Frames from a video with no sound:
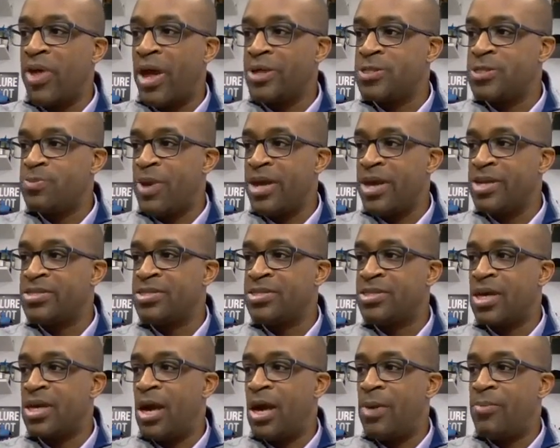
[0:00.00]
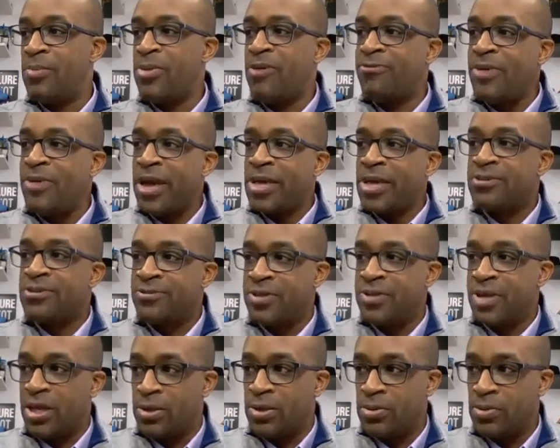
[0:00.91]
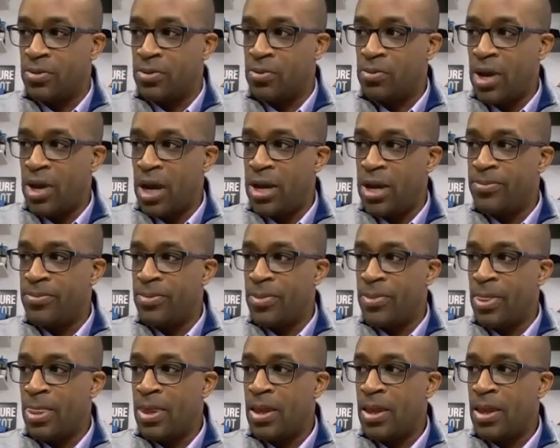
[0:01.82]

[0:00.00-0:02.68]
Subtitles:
that space effectively, right?